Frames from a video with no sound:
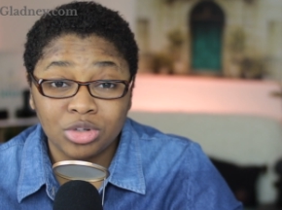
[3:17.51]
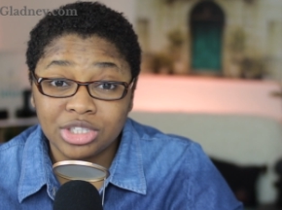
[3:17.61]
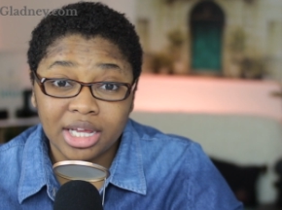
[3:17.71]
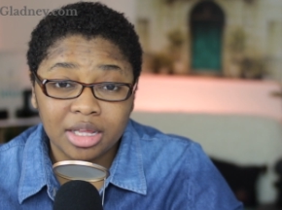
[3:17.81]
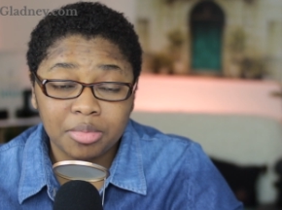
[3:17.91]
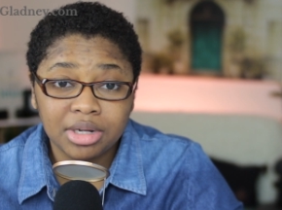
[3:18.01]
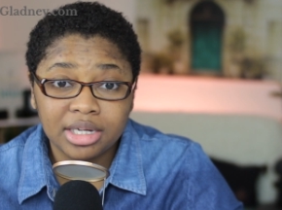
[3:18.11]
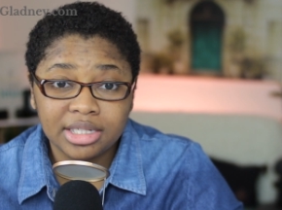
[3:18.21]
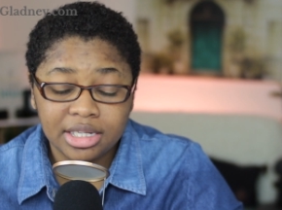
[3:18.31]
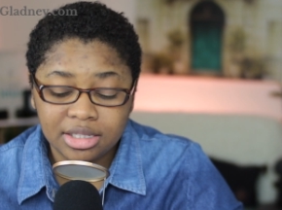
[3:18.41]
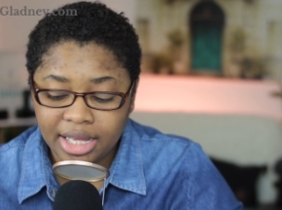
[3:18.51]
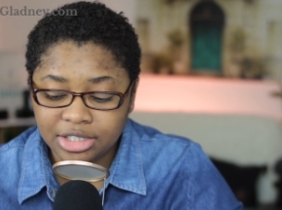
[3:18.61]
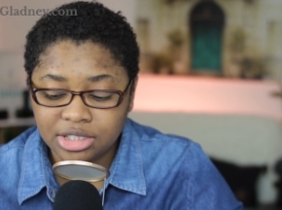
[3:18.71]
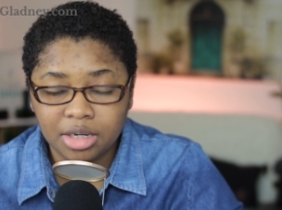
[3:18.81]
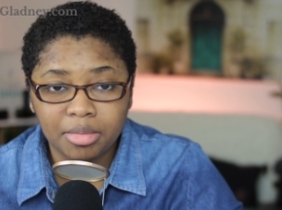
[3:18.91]
Once you got that plugged in, the
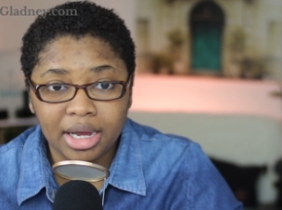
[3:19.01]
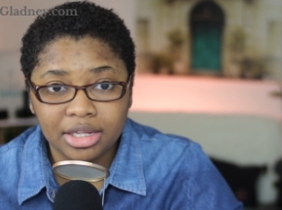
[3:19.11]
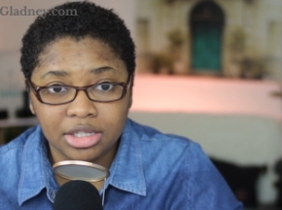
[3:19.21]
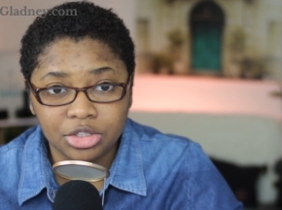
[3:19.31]
HDMI,